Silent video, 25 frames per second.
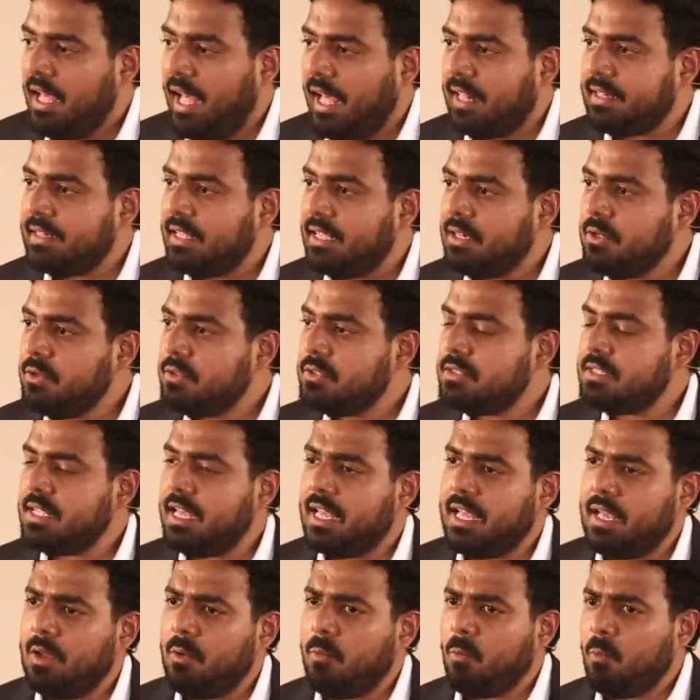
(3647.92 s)
And then you
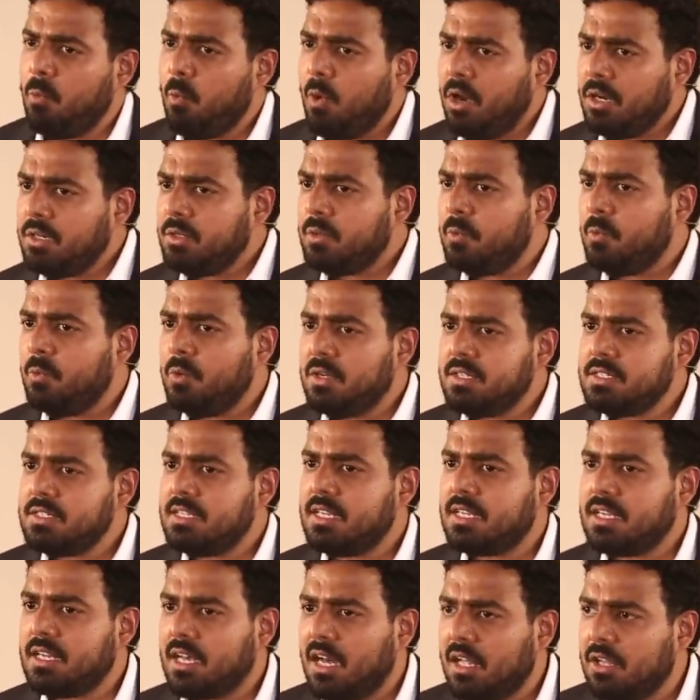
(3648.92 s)
say, what was
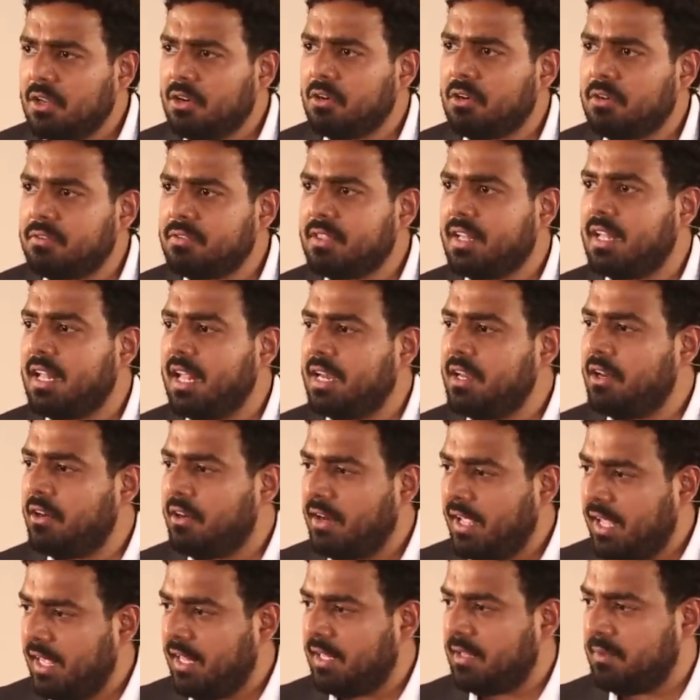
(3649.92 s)
the color of the letter
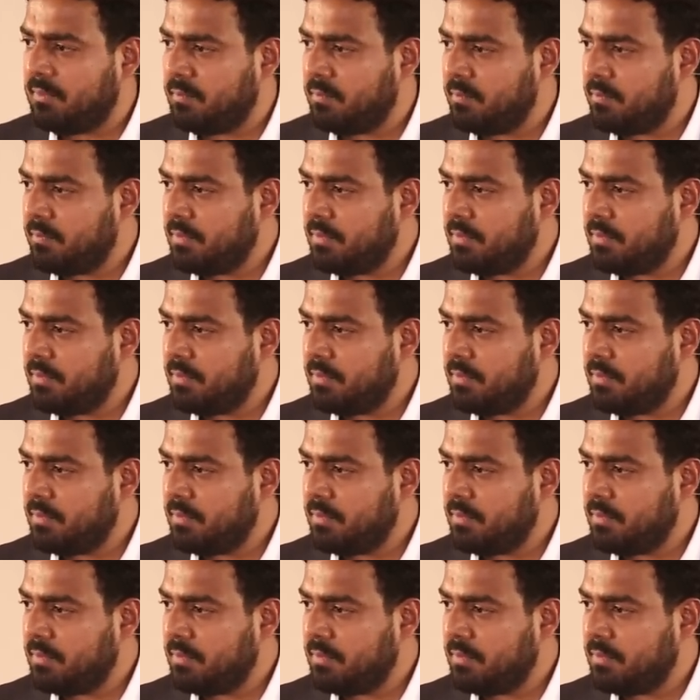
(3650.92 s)
L?